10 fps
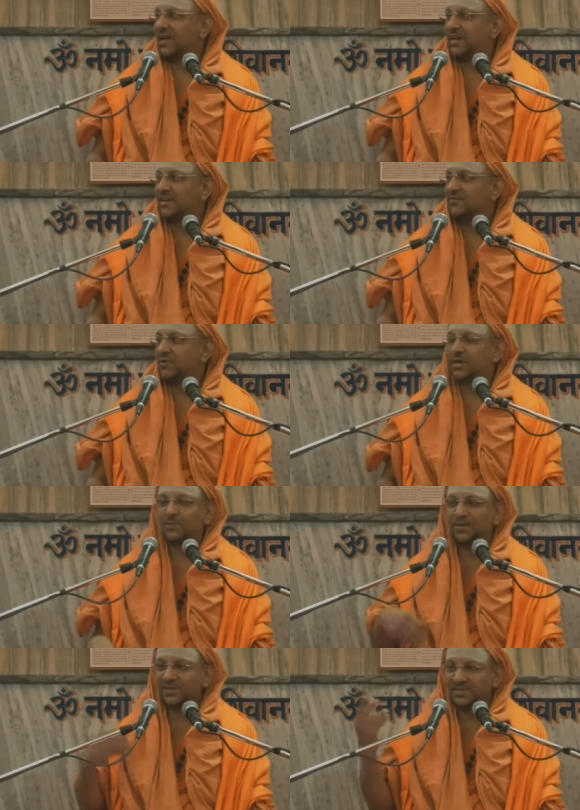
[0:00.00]
any
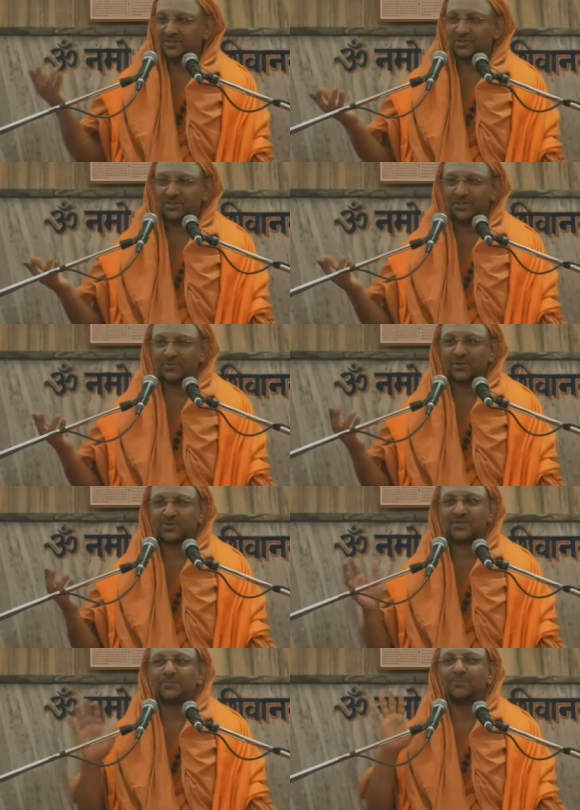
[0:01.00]
verbal teaching, it
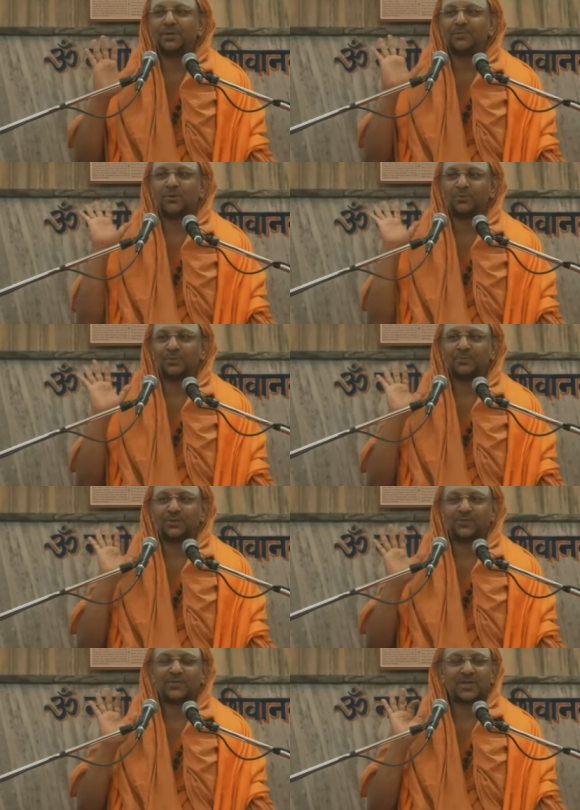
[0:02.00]
was simply maunam,
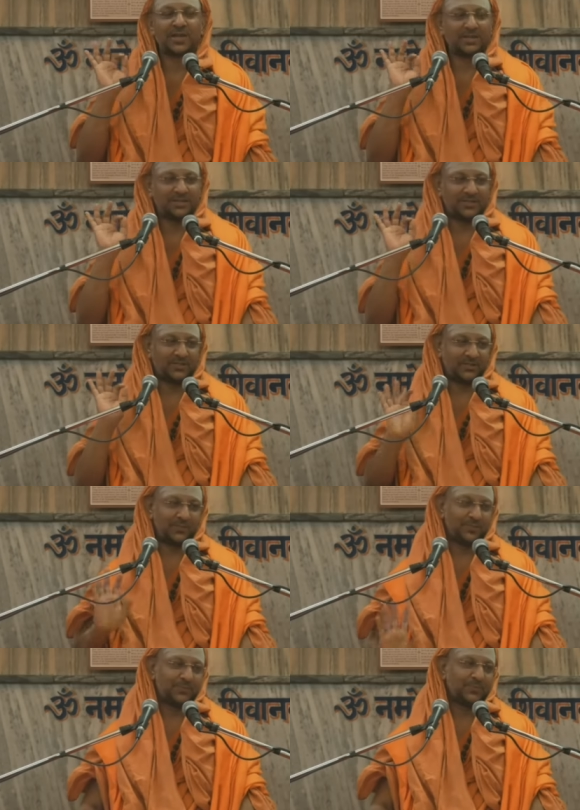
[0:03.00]
it was silence.